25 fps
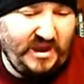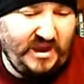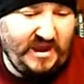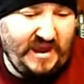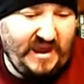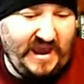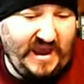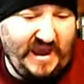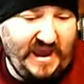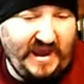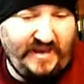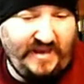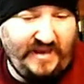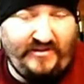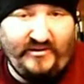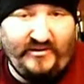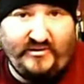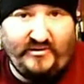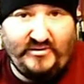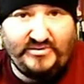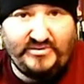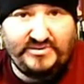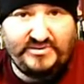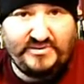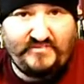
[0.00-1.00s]
and
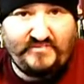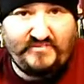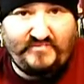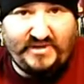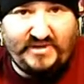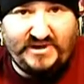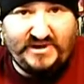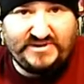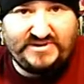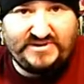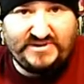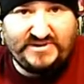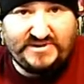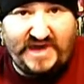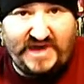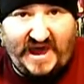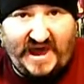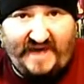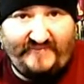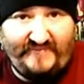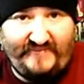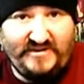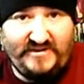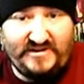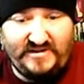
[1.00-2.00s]
those places
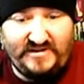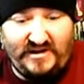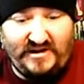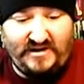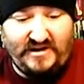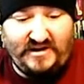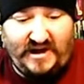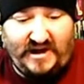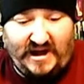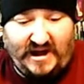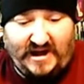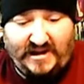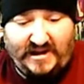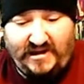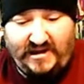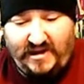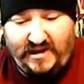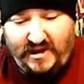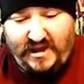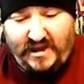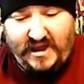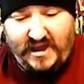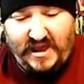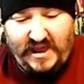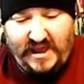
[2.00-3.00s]
have it a lot.
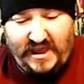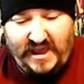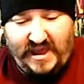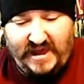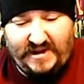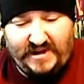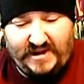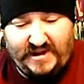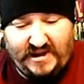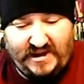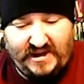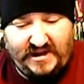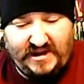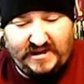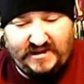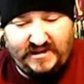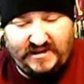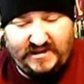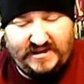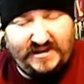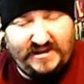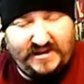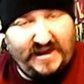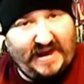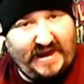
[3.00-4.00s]
And uh,
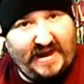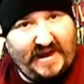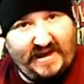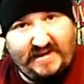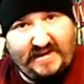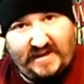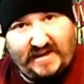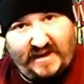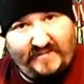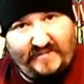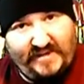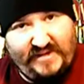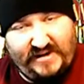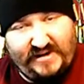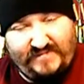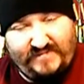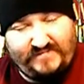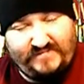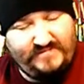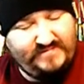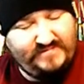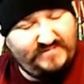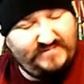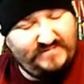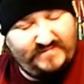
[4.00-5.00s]
yeah, I mean,
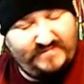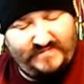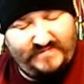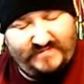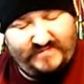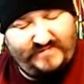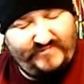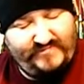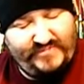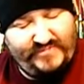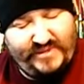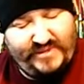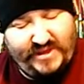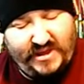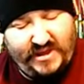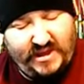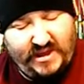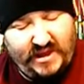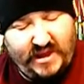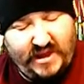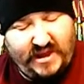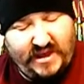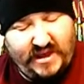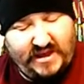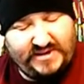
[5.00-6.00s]

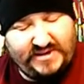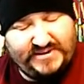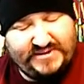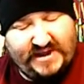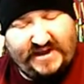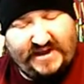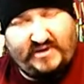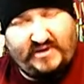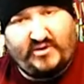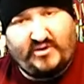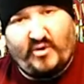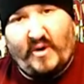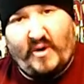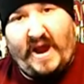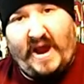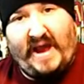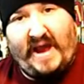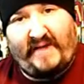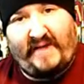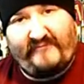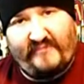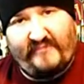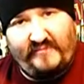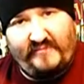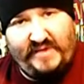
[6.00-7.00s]
it's like
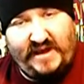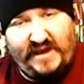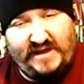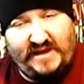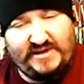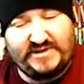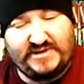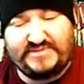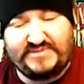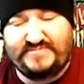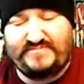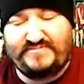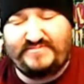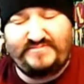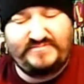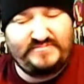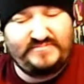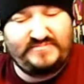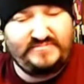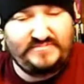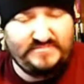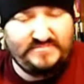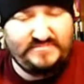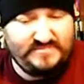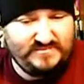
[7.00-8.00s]
crack for me. I just,
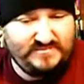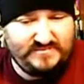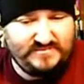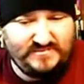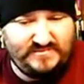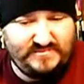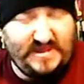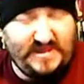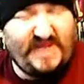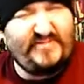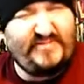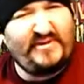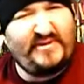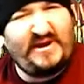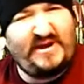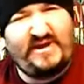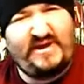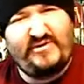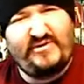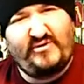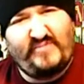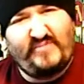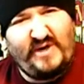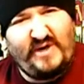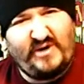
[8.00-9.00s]
not that I
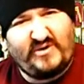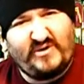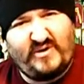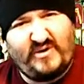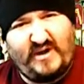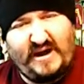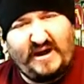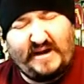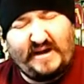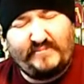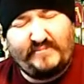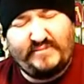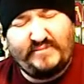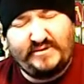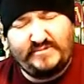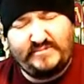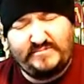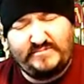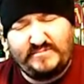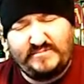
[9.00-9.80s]
know about crack, but